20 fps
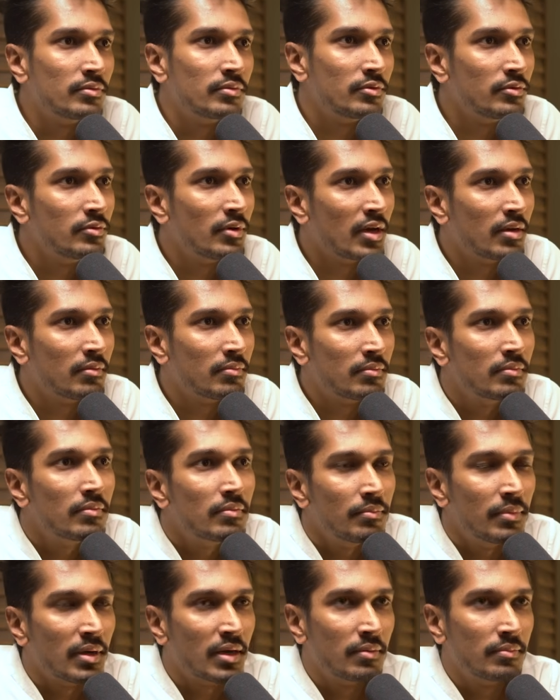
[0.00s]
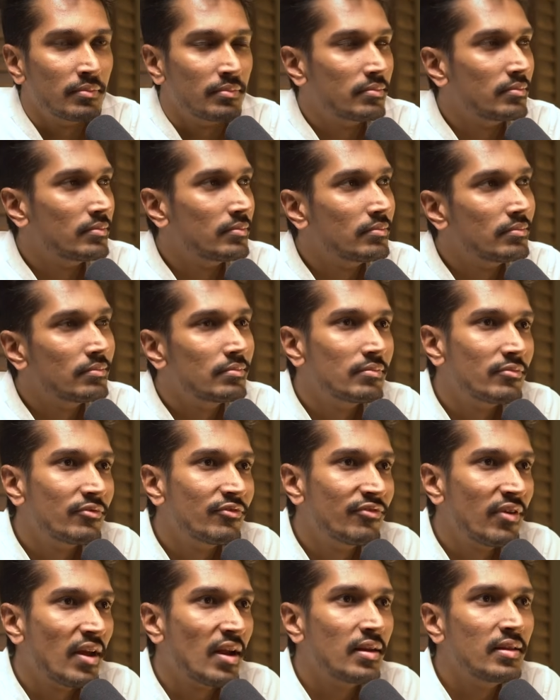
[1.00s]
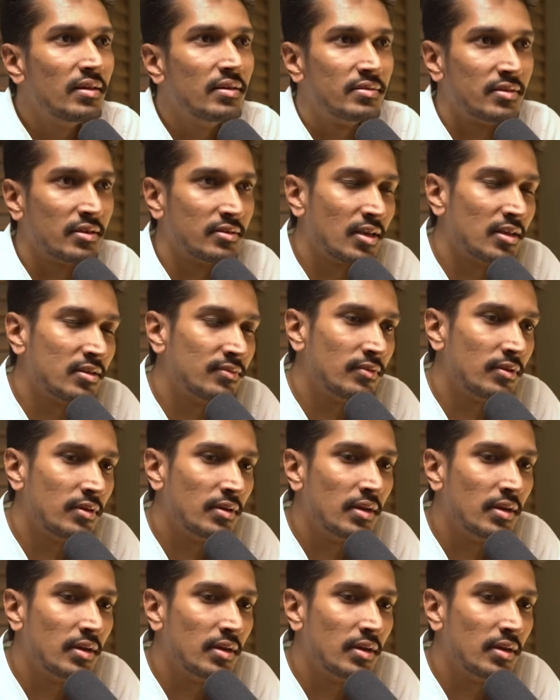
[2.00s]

you can become fairly successful.